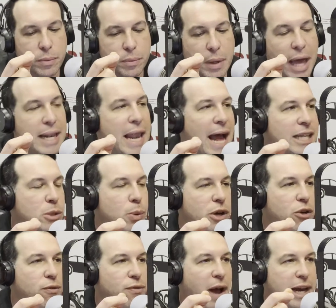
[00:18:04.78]
And that's where
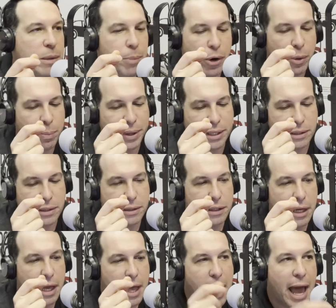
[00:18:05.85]
you find purpose.
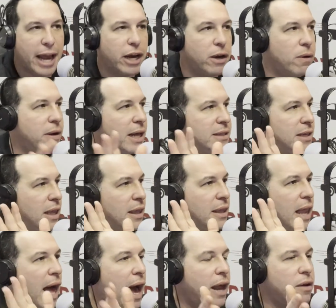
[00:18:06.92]
And, you know, that's a
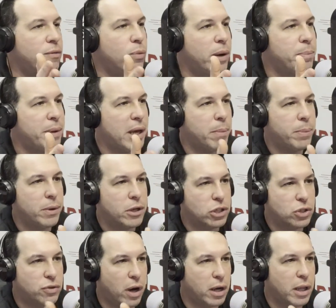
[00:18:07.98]
lot of what people are
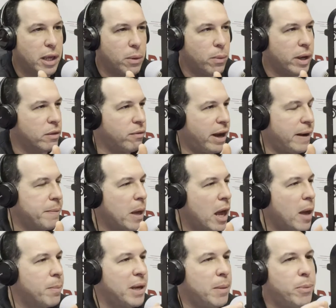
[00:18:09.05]
struggling with, right?
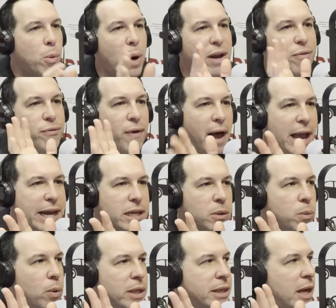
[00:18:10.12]
People want to find
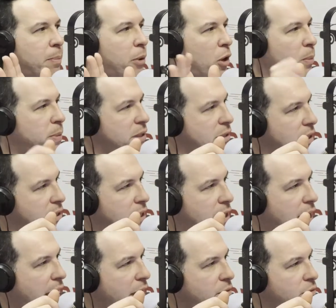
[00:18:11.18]
what their purpose is in
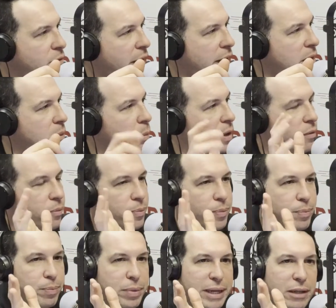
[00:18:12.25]
life, right? We've
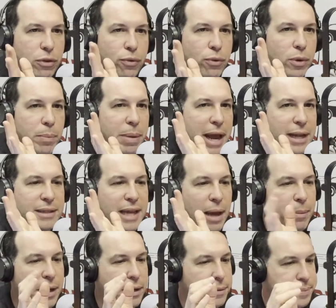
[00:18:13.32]
been through a
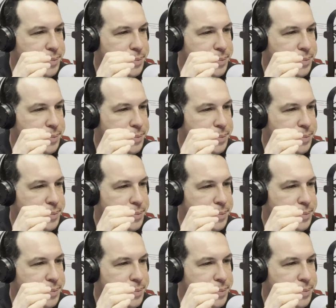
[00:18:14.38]
pandemic.